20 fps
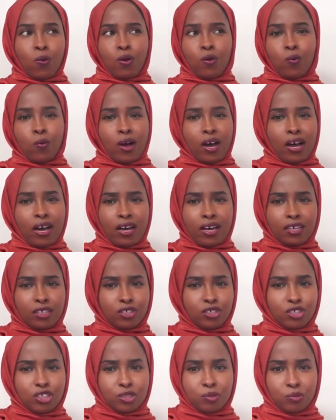well,
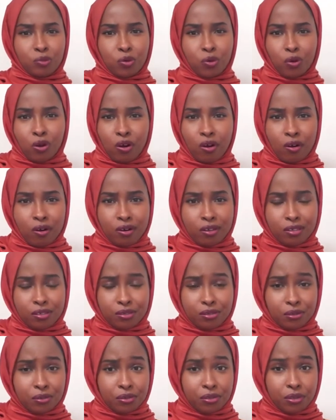why should more
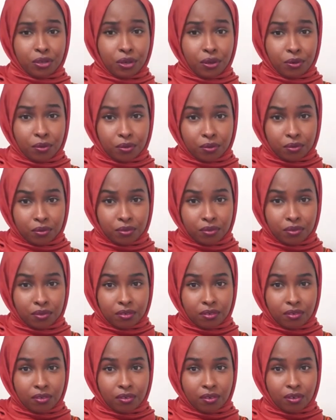artists learn to code?
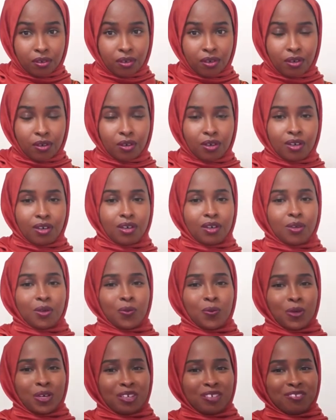
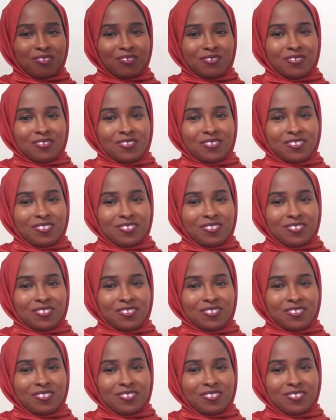Well,